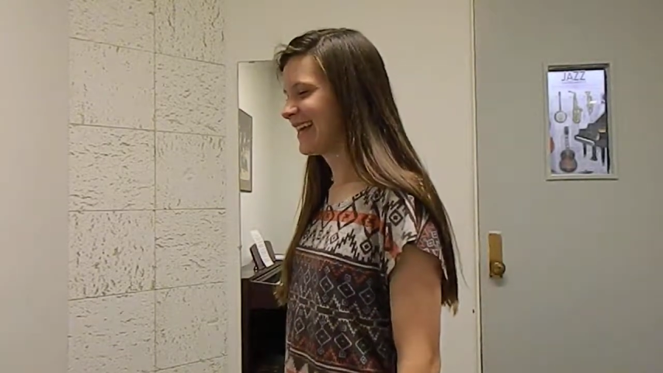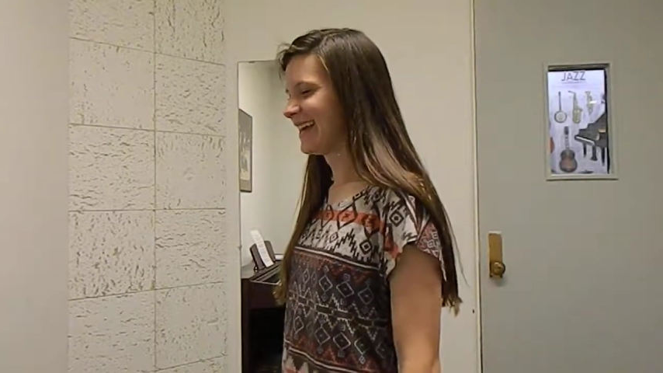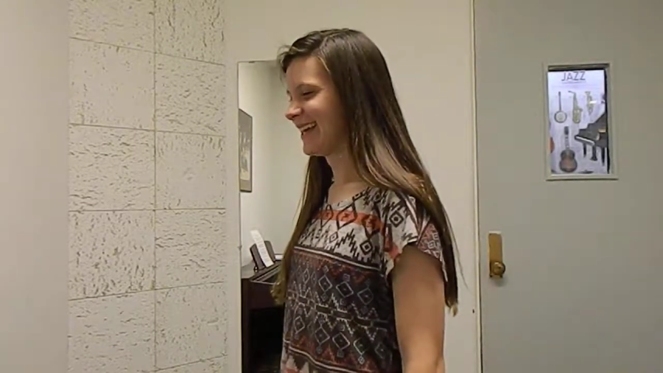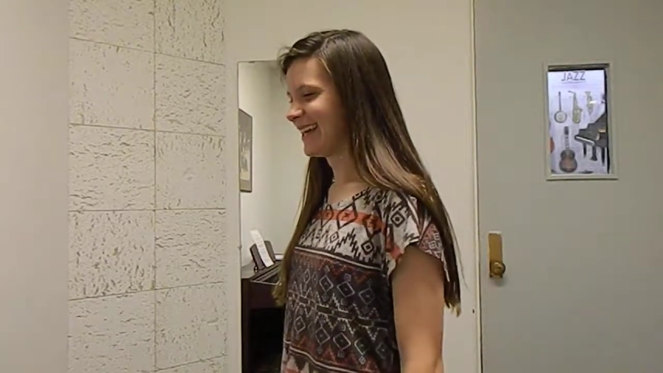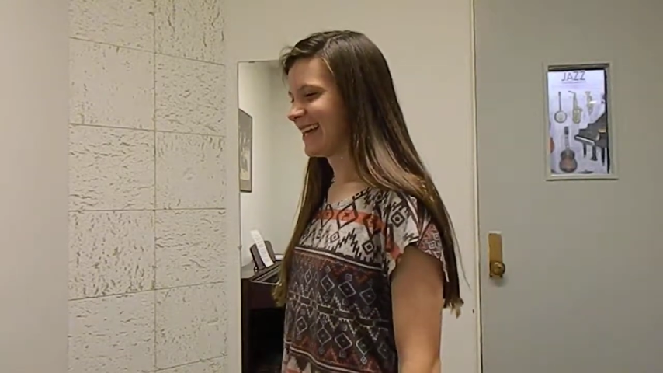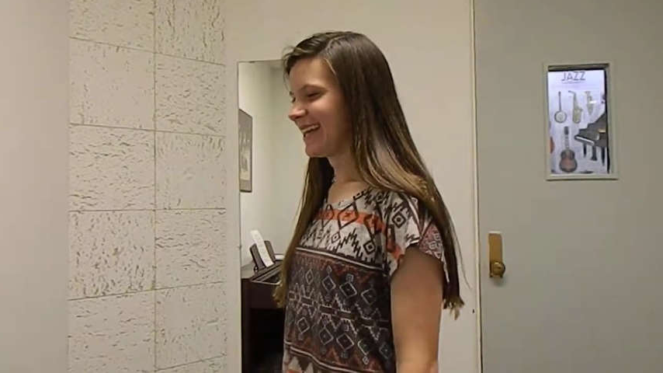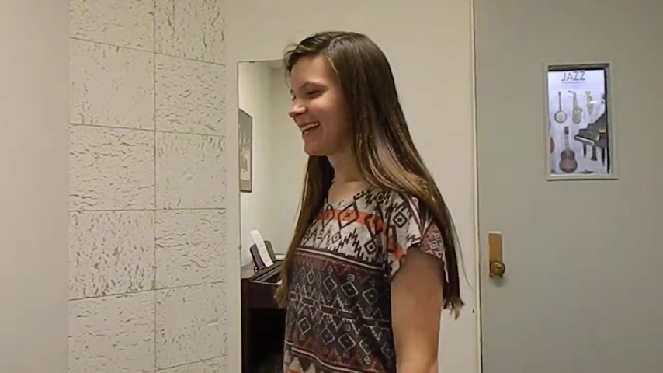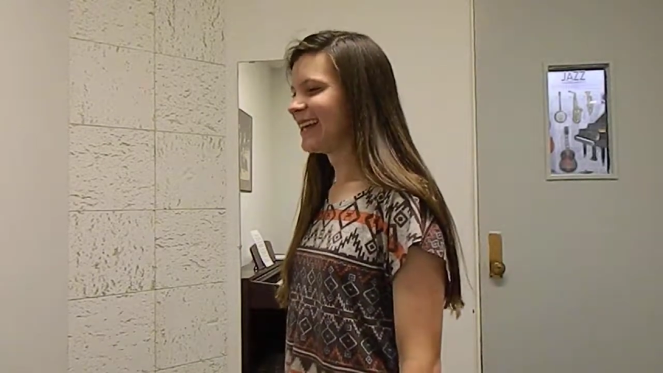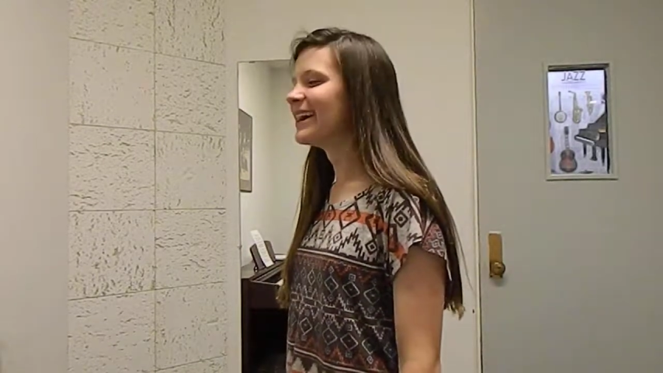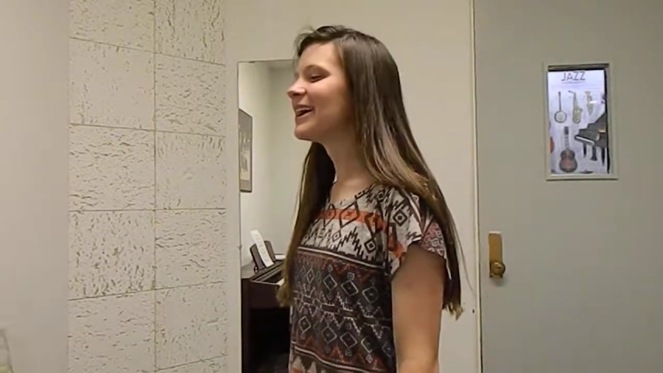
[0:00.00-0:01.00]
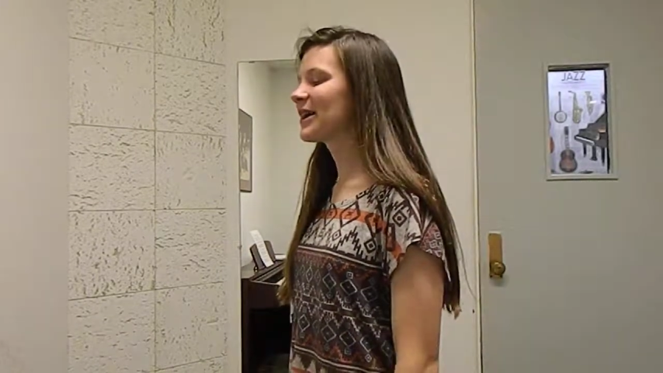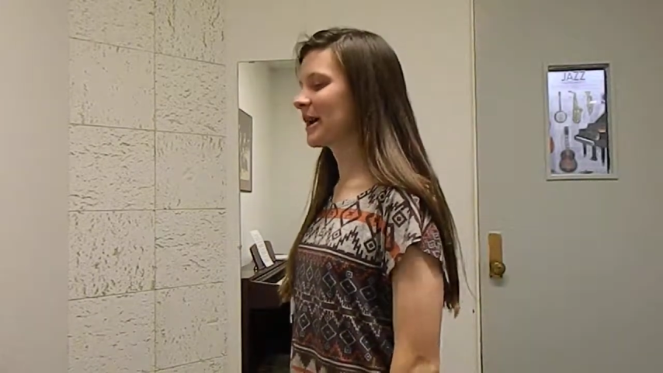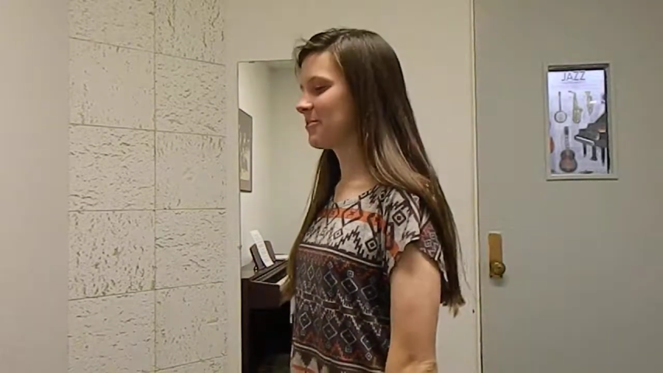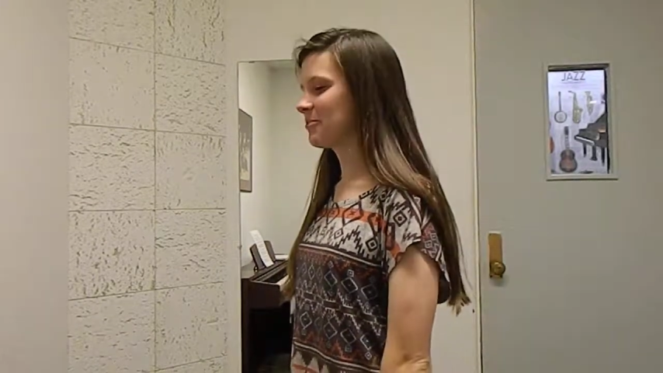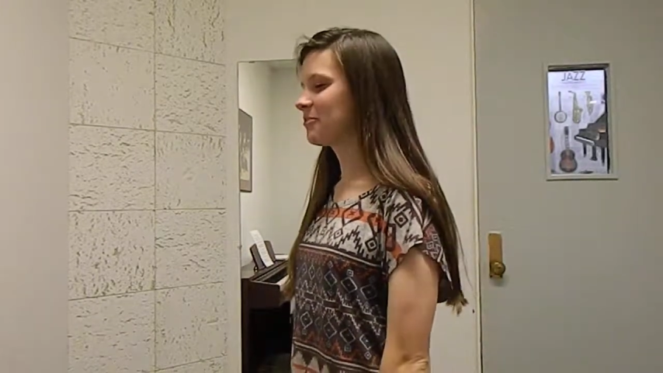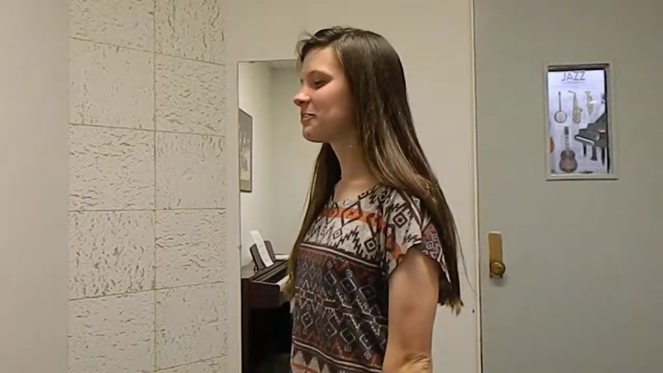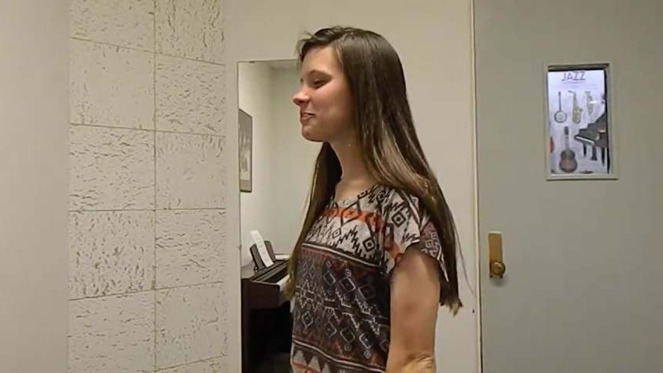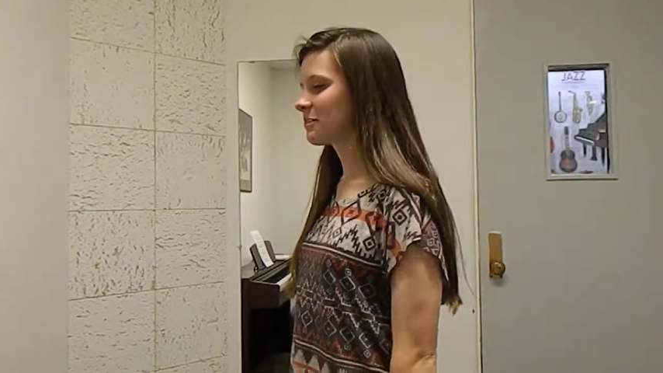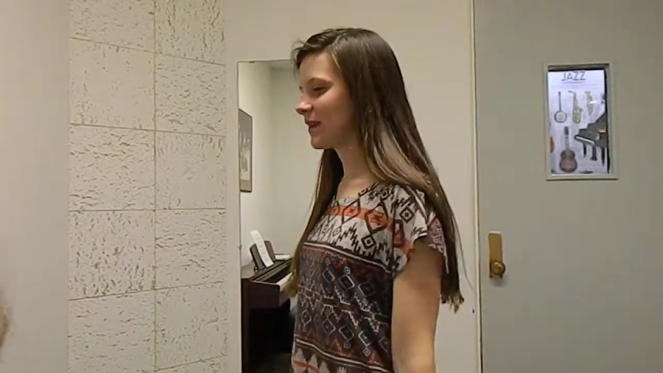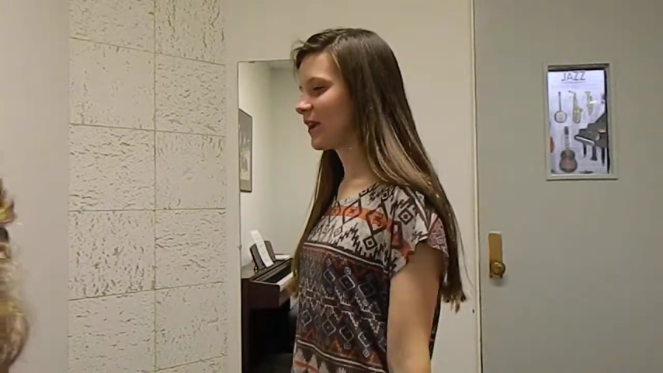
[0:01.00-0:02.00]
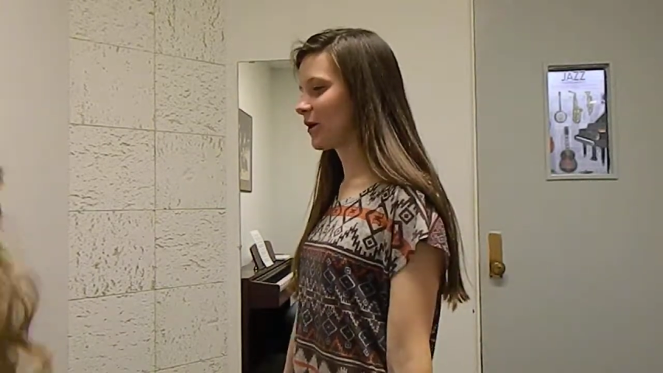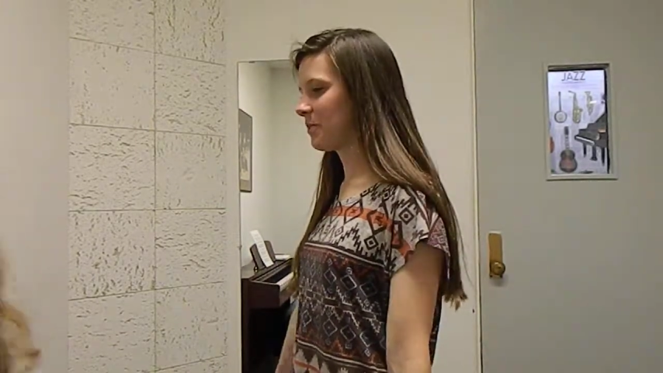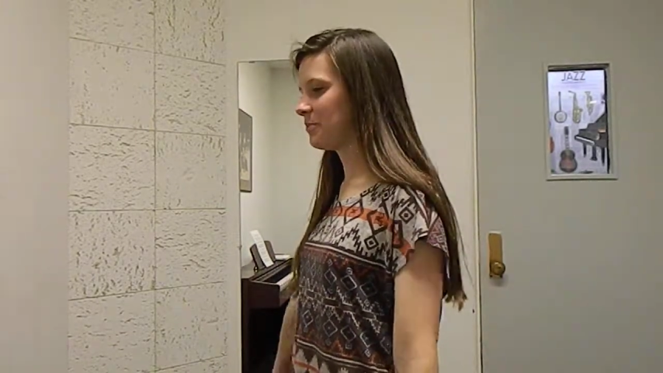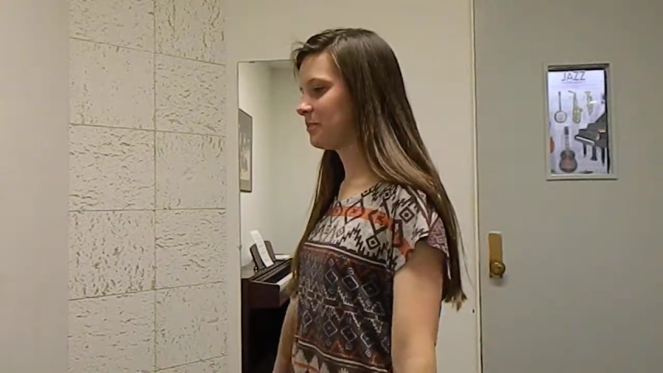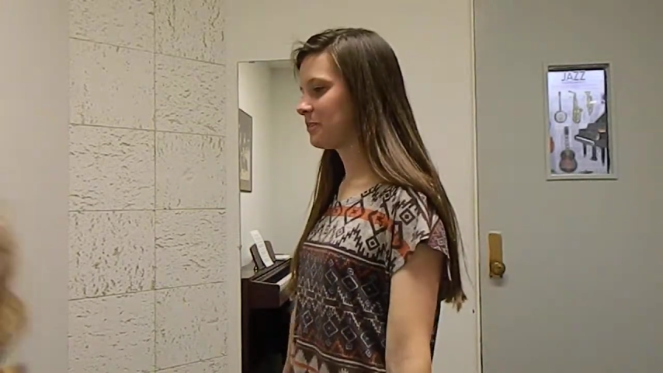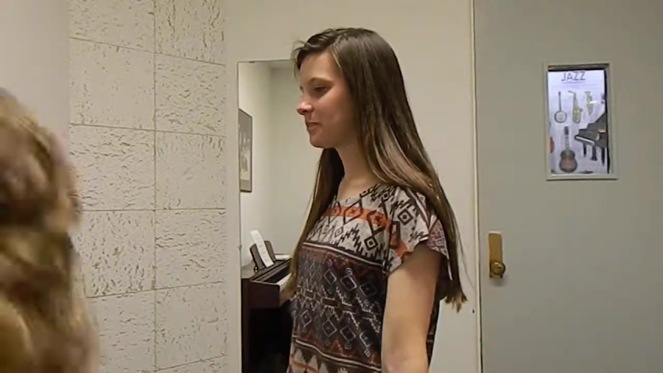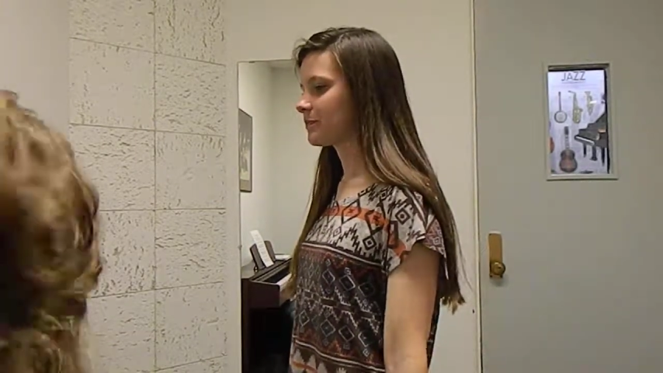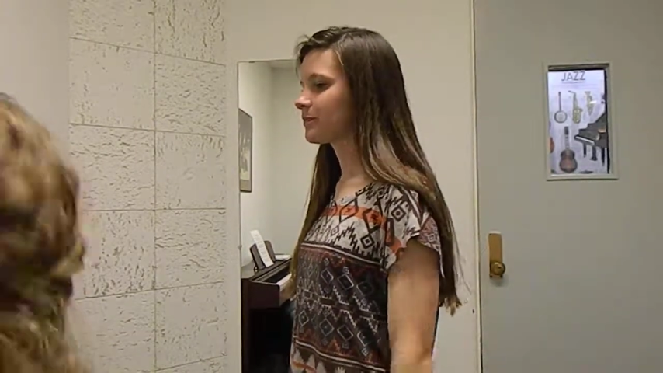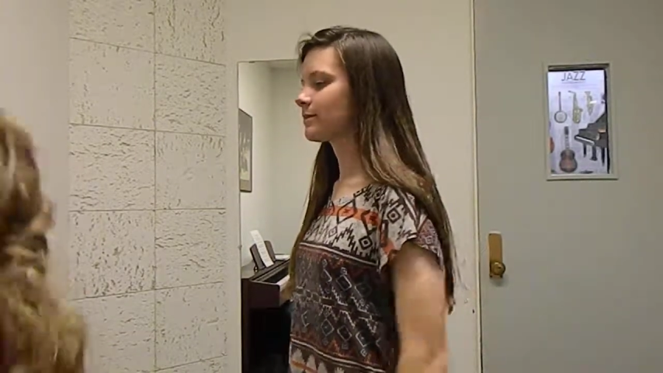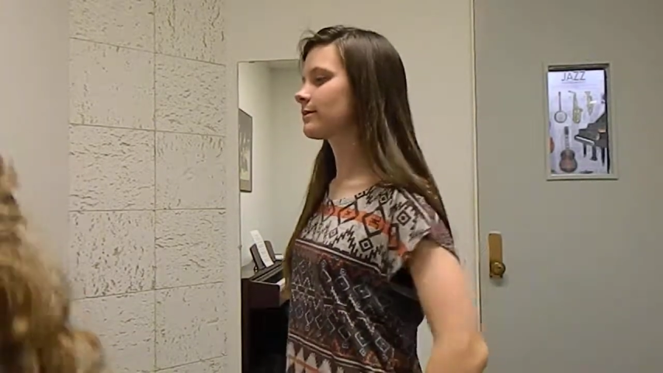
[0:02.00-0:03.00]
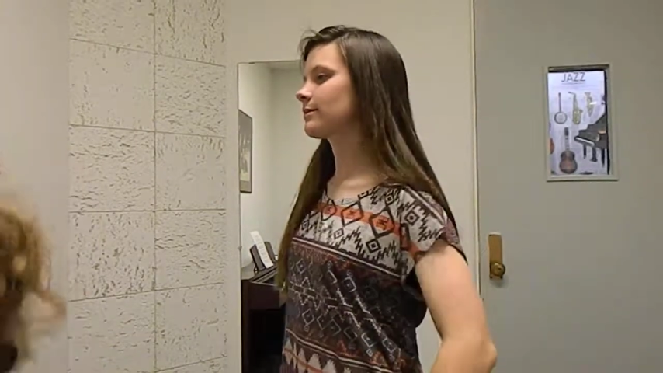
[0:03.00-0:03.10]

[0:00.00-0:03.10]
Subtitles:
You just looked a little tense to me. So shake it out.